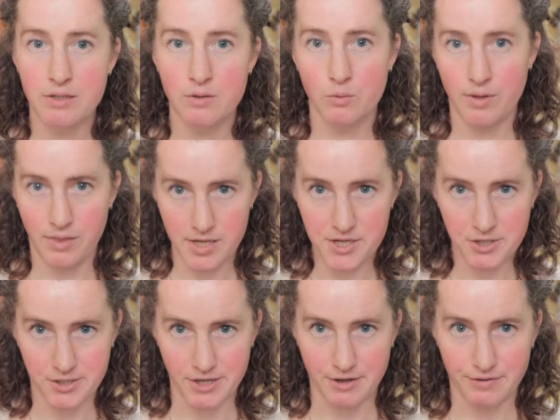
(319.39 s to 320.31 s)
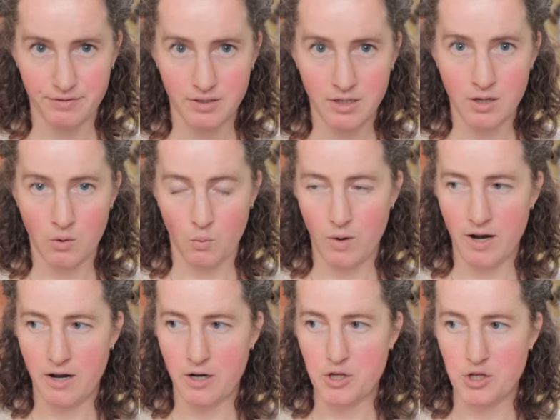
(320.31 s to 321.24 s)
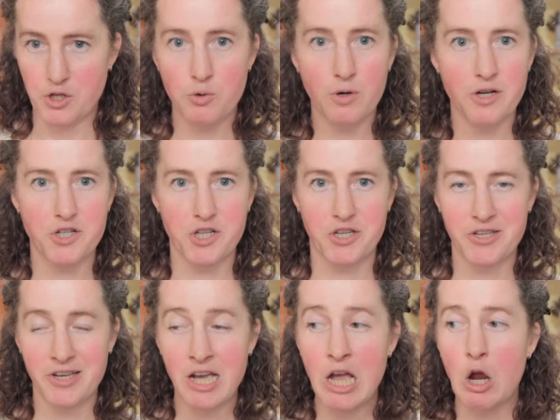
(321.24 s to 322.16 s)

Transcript: within yourself where you are just